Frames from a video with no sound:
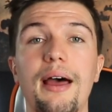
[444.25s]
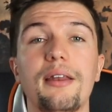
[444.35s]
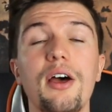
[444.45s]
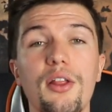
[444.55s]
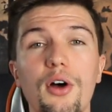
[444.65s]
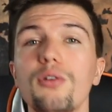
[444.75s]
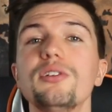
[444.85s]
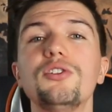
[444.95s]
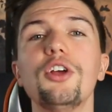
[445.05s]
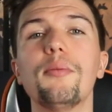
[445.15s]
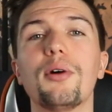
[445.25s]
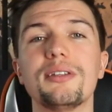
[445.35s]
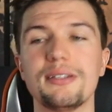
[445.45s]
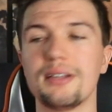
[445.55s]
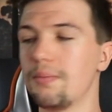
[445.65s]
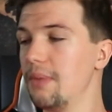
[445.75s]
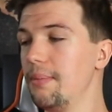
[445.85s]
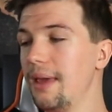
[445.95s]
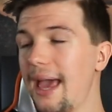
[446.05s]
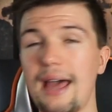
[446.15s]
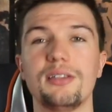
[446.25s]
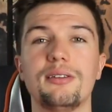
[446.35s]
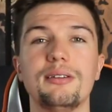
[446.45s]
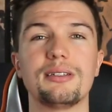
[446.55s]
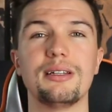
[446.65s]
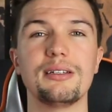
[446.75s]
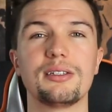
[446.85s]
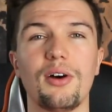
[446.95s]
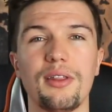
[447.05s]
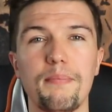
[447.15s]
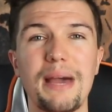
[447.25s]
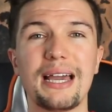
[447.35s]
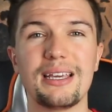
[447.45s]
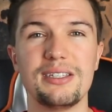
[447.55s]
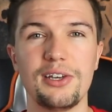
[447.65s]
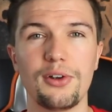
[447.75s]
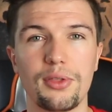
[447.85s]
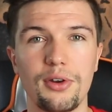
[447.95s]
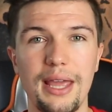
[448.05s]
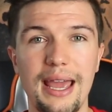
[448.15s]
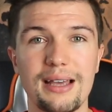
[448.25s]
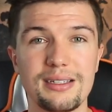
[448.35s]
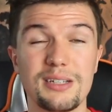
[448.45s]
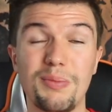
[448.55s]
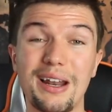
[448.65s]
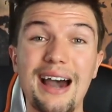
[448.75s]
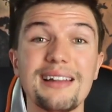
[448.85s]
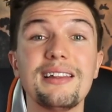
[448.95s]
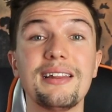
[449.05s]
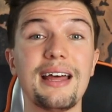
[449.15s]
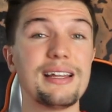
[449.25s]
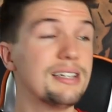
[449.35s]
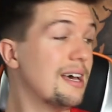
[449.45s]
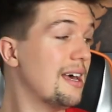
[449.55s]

And the only studio monitors I'd maybe add to this list are the Mackie CR3Xs, but other than that,